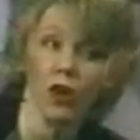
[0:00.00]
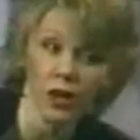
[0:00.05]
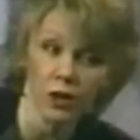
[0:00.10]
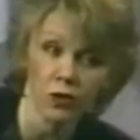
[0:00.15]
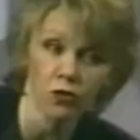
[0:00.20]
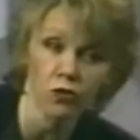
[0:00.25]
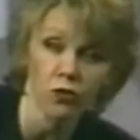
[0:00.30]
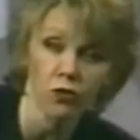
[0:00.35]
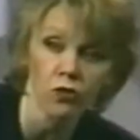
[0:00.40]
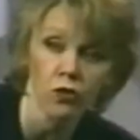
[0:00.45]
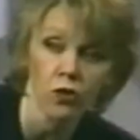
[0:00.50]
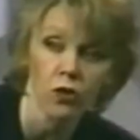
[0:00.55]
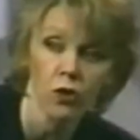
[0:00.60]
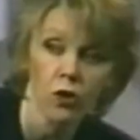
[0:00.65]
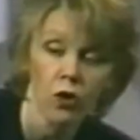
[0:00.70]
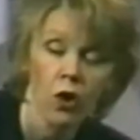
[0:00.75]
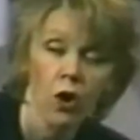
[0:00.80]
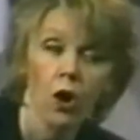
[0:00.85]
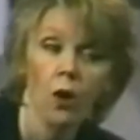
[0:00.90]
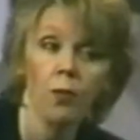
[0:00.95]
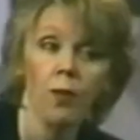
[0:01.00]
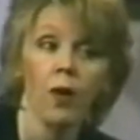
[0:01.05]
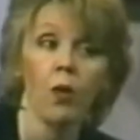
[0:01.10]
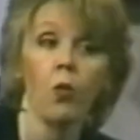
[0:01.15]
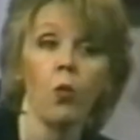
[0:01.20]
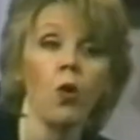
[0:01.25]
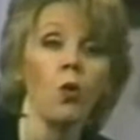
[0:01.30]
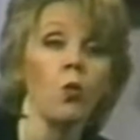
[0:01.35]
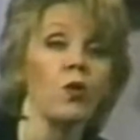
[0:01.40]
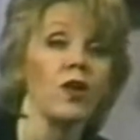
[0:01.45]
changes about
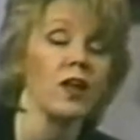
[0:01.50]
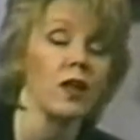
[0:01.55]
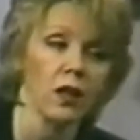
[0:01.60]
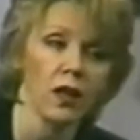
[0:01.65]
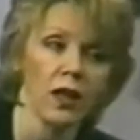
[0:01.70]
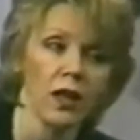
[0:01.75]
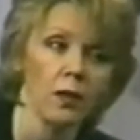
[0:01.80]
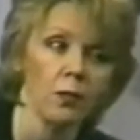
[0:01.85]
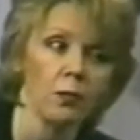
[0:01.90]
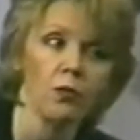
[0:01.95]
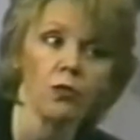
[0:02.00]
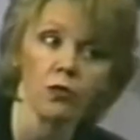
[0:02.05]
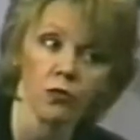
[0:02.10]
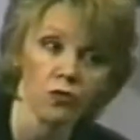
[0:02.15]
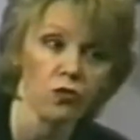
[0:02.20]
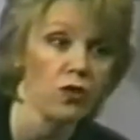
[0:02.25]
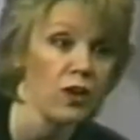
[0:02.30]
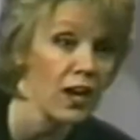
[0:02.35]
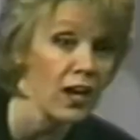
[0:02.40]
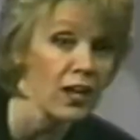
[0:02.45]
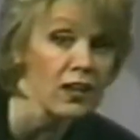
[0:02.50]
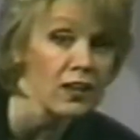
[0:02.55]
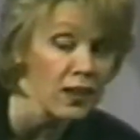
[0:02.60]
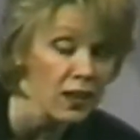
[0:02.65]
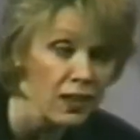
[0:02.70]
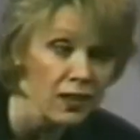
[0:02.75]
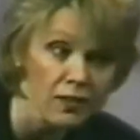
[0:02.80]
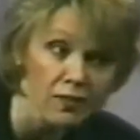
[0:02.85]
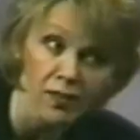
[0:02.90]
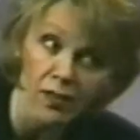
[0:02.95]
what we claim
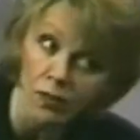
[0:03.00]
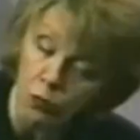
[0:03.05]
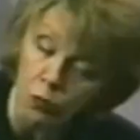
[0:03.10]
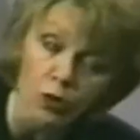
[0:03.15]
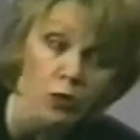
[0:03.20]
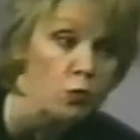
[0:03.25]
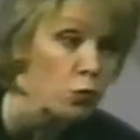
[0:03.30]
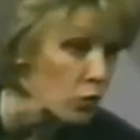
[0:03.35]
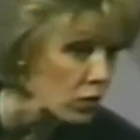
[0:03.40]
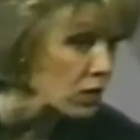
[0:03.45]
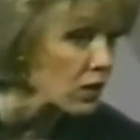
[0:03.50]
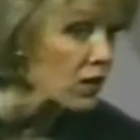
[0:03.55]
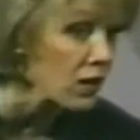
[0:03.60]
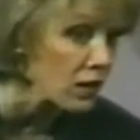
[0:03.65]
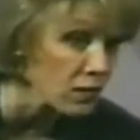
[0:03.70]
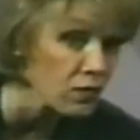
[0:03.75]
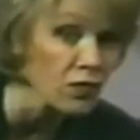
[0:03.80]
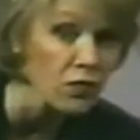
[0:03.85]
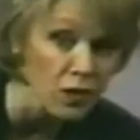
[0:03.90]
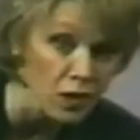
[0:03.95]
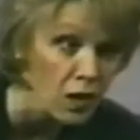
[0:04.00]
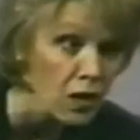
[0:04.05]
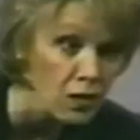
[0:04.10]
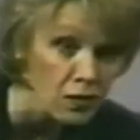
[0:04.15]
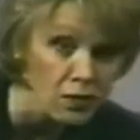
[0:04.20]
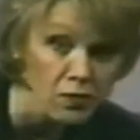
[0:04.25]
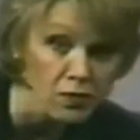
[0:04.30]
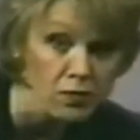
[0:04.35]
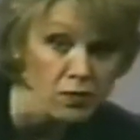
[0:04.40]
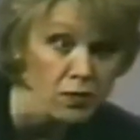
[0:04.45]
Christianity is and what it really is to
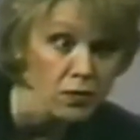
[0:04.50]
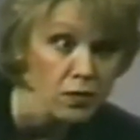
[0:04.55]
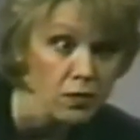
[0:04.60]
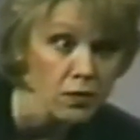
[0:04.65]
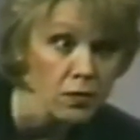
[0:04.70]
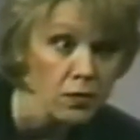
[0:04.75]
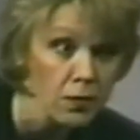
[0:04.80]
us.